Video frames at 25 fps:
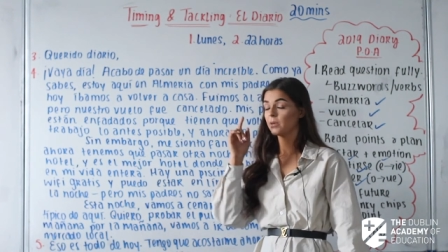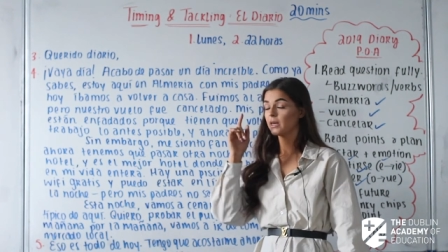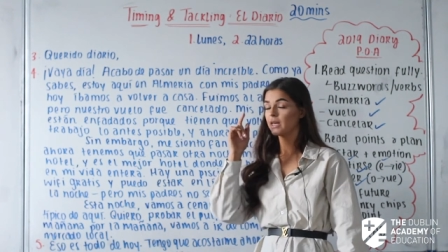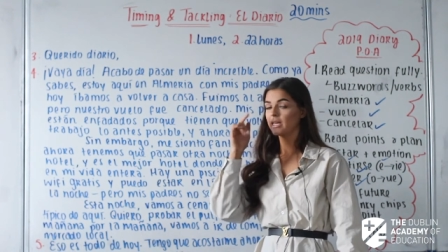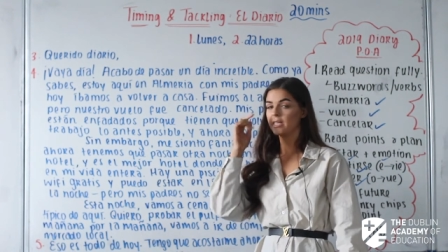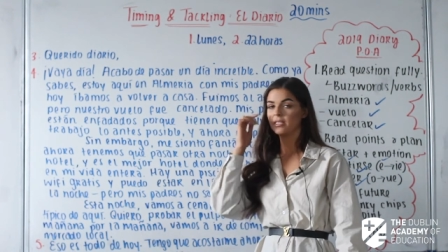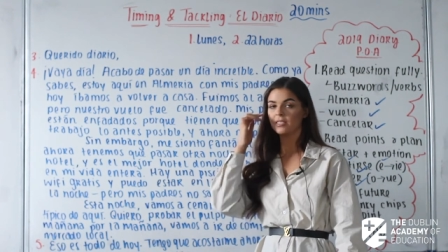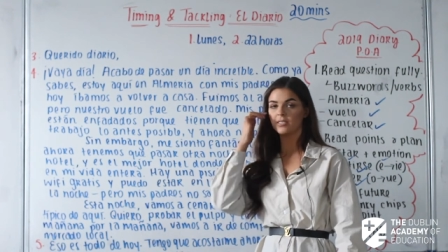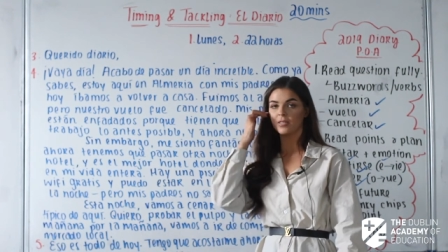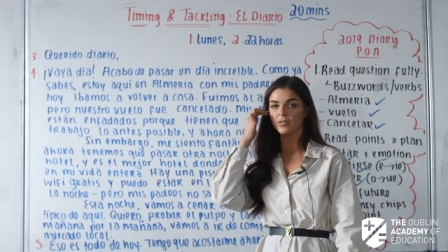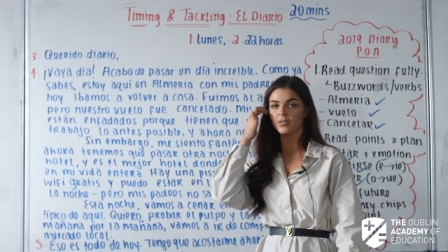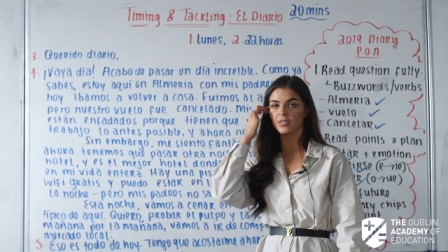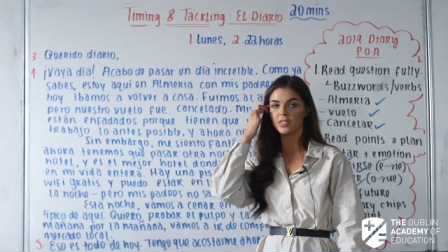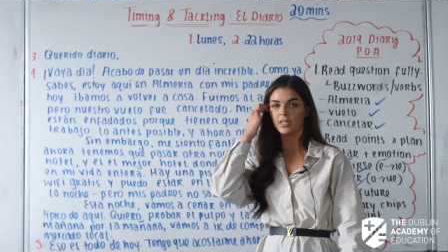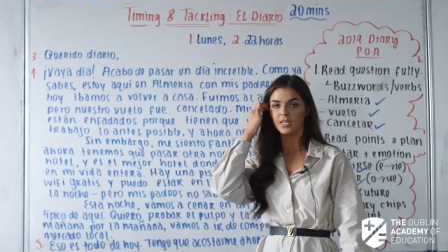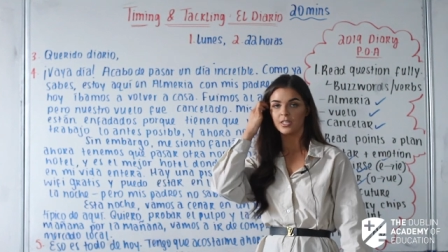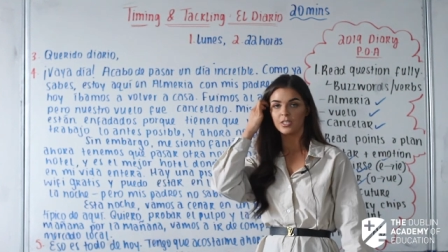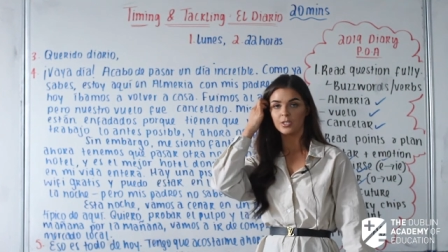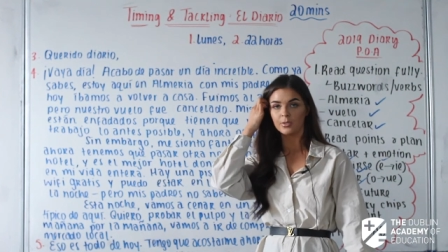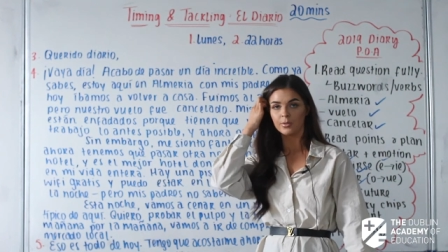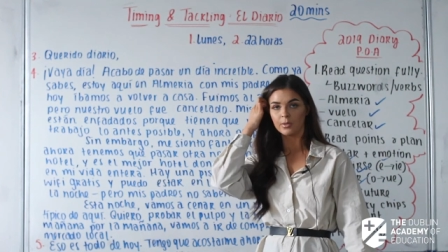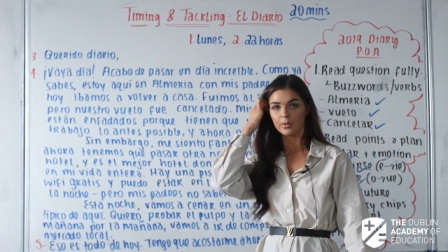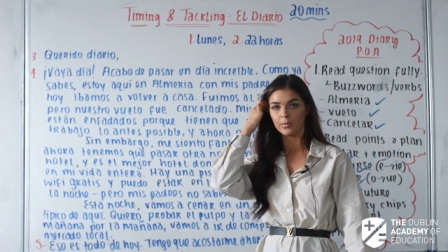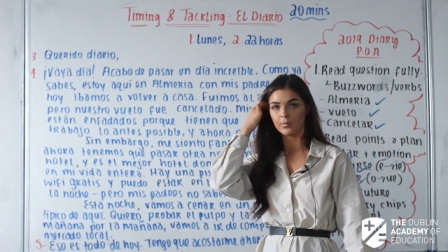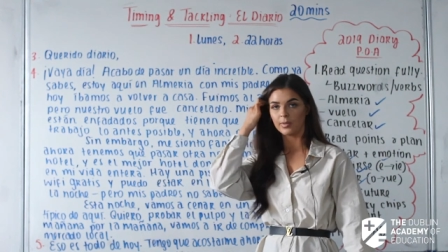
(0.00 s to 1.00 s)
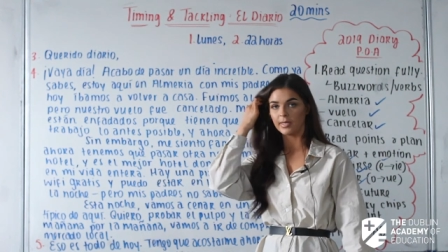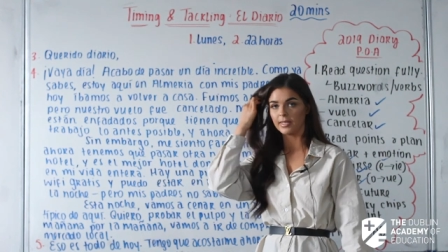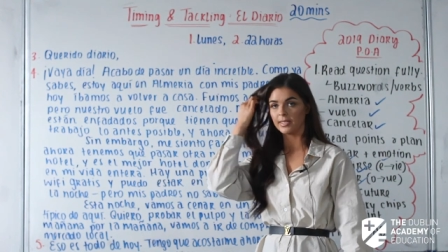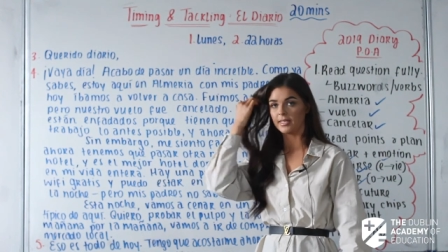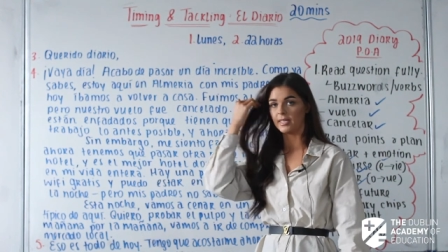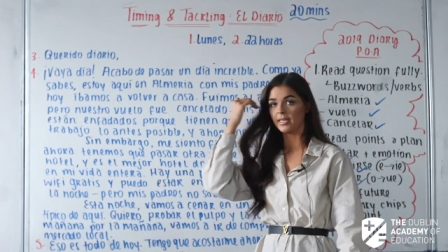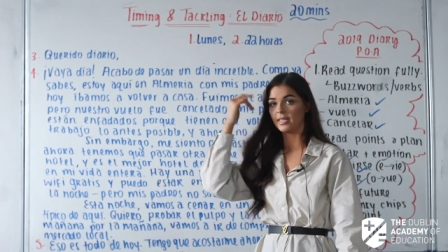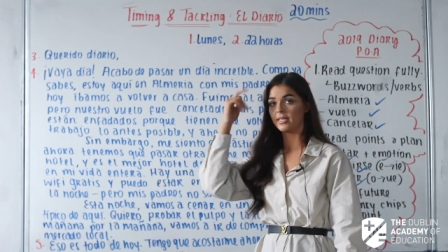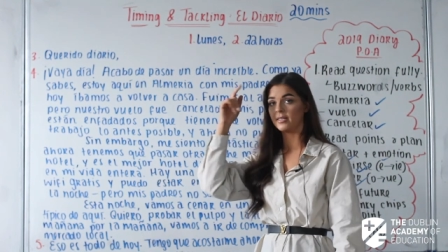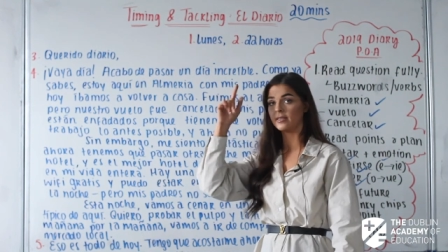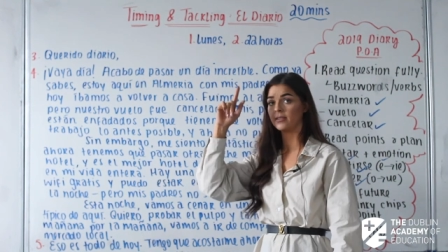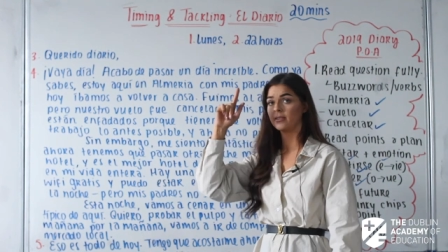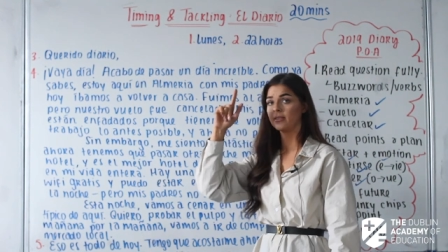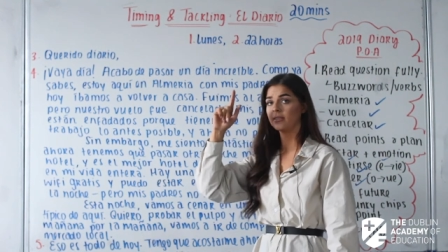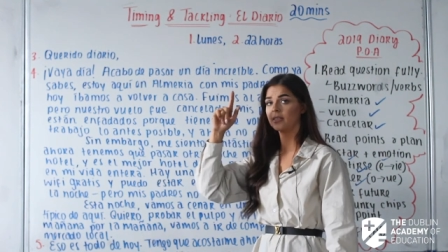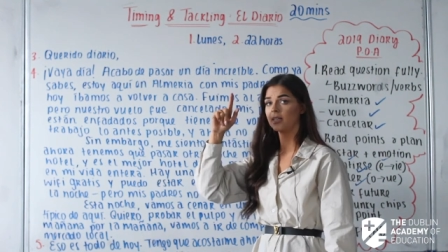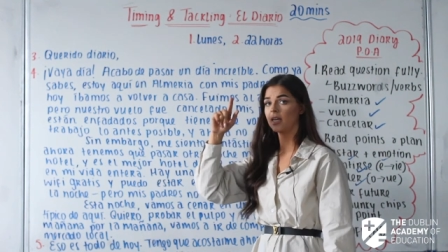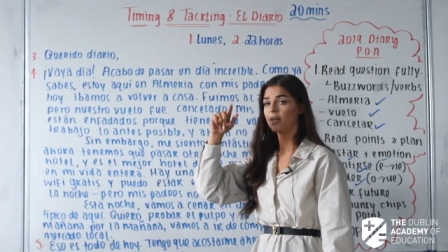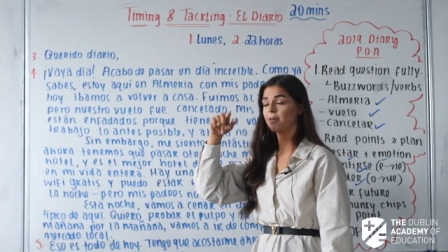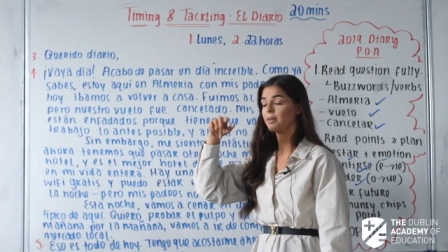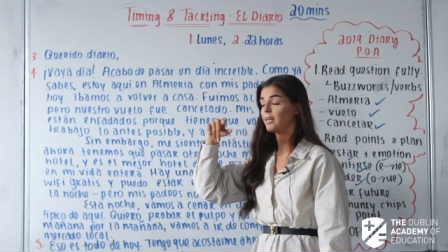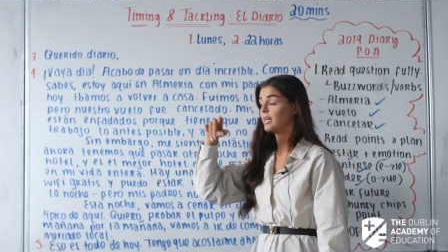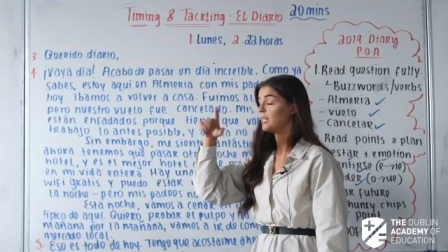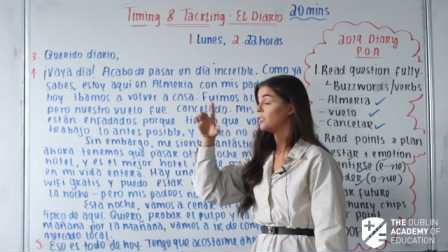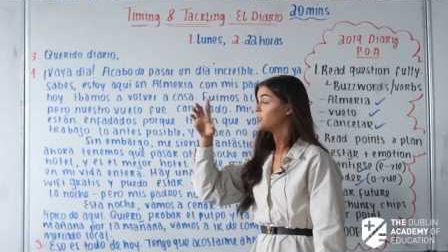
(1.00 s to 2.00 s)
please don't start doing weird things in the
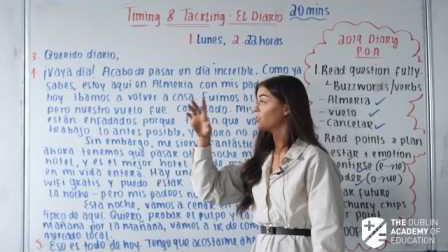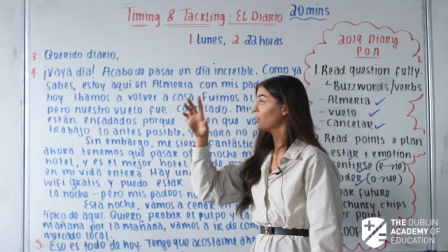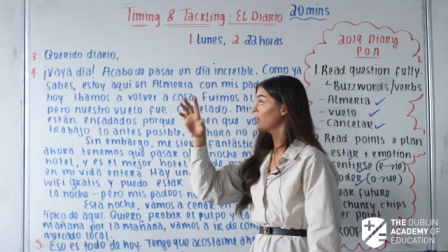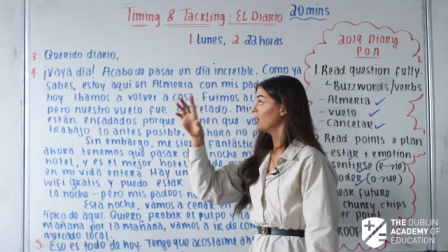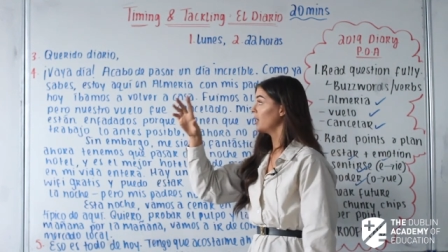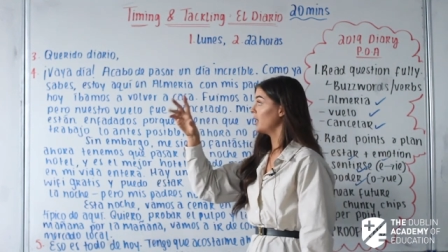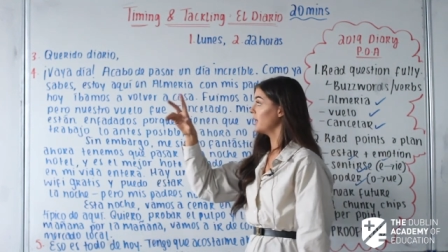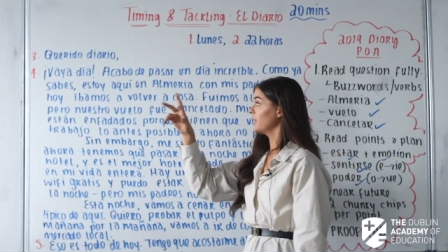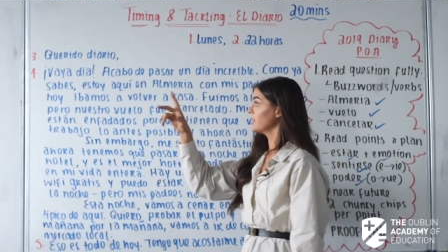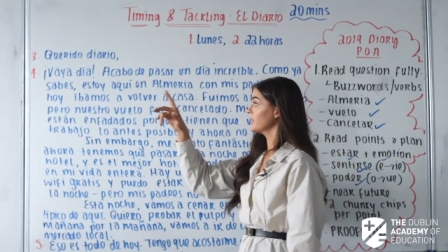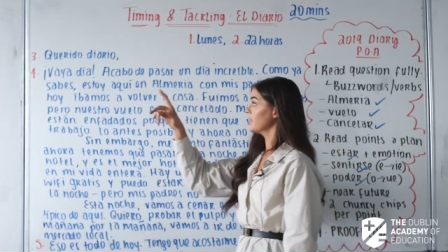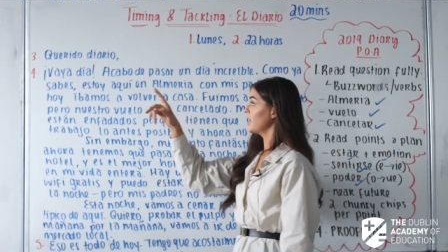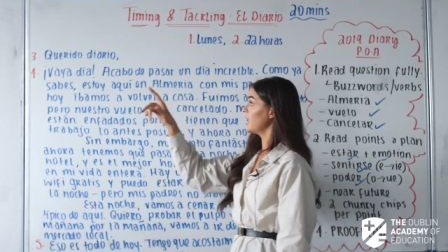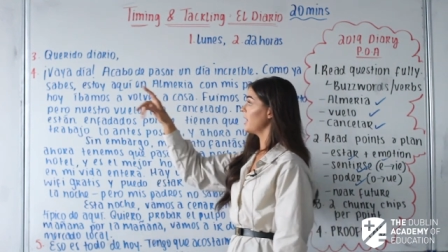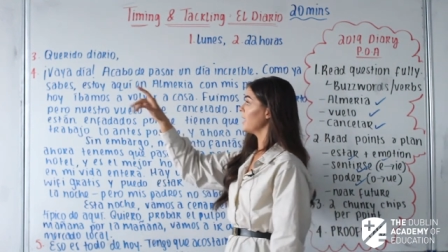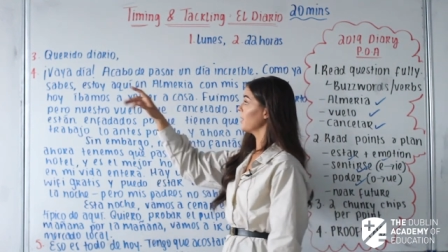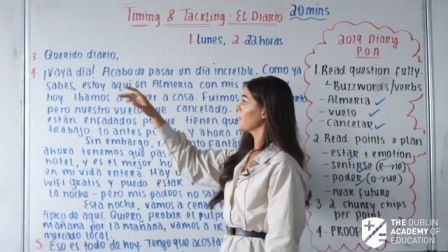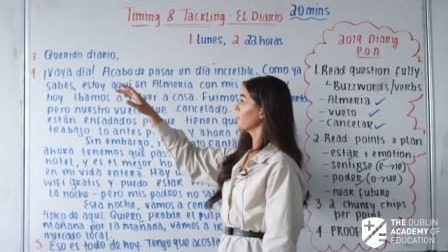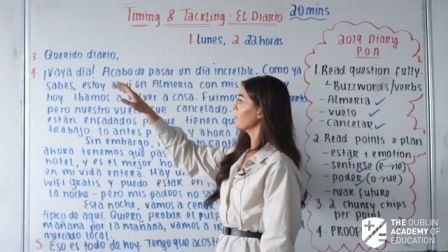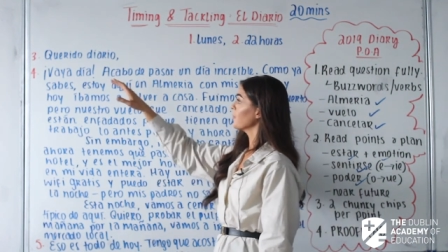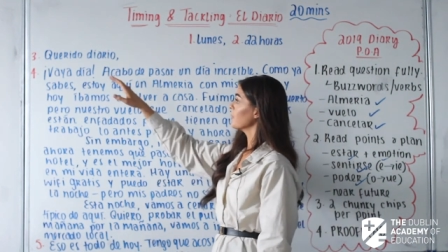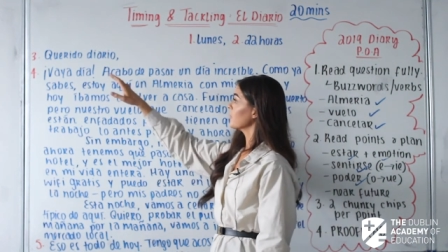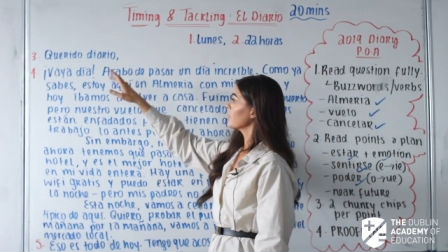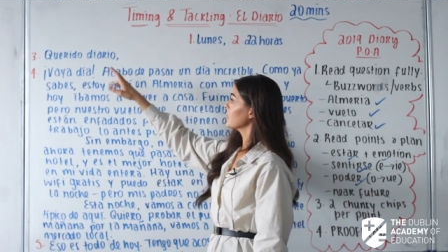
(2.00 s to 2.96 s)
diary entry, like saying,